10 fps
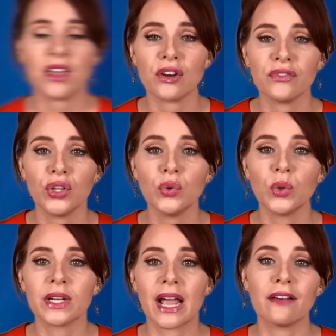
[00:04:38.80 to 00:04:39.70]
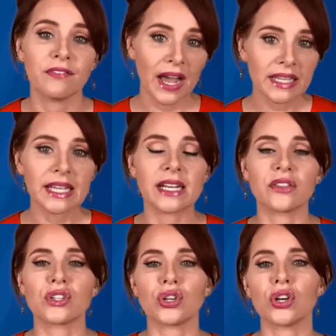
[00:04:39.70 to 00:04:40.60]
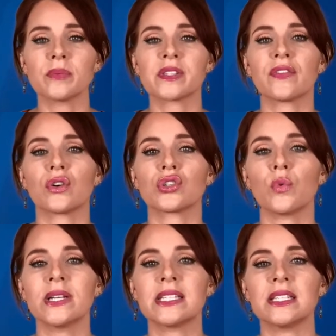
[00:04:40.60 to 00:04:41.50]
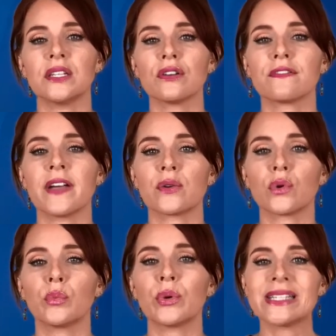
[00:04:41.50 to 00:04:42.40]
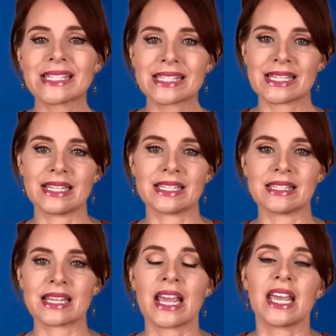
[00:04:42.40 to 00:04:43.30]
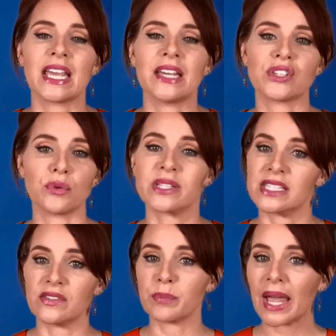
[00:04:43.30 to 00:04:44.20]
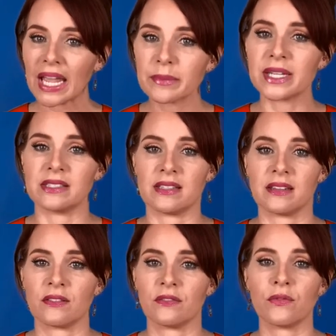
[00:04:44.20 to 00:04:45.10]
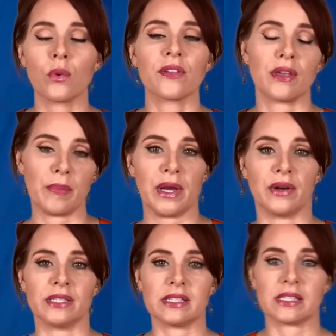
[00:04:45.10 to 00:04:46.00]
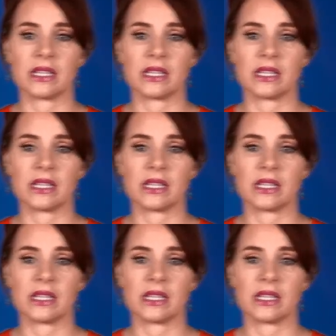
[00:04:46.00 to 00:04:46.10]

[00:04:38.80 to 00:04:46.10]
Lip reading: interview would have violated the terms of her 20-year federal prison sentence if she received payment for the appearance.